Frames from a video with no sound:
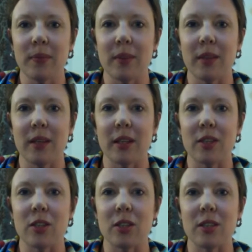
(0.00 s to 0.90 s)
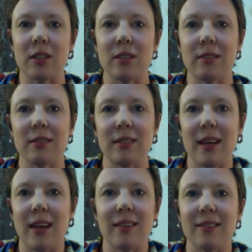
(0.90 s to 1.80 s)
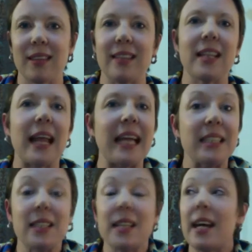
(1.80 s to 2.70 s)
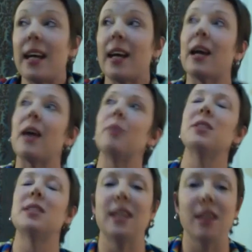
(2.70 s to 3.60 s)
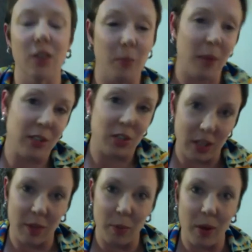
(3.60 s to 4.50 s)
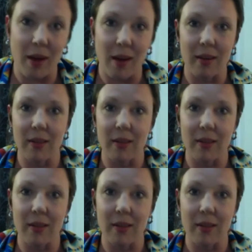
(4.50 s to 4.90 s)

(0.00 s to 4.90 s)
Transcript: that just, like today I was sitting on a bench in the park,